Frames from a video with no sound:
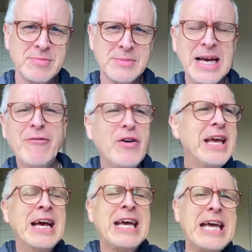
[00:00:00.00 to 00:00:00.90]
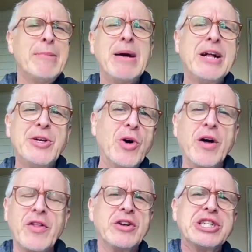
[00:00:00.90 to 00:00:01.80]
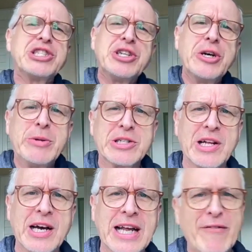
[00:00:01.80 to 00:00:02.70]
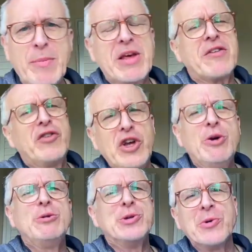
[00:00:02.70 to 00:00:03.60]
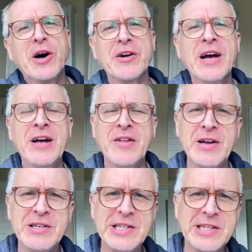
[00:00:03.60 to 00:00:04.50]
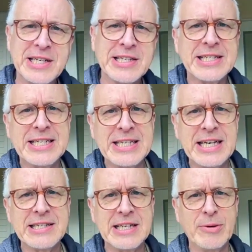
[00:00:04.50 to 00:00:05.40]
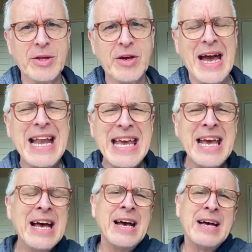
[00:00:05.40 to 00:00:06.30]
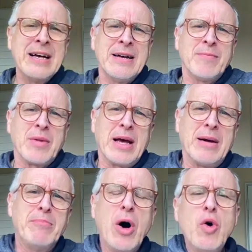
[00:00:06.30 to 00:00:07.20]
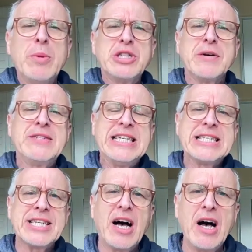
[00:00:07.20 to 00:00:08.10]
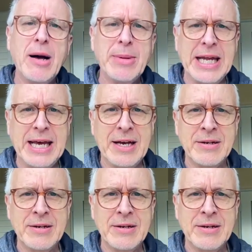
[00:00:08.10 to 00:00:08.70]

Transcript: Every email you got that disturbed you slightly, every piece of news you got that didn't sit easily with you, any moment of disharmony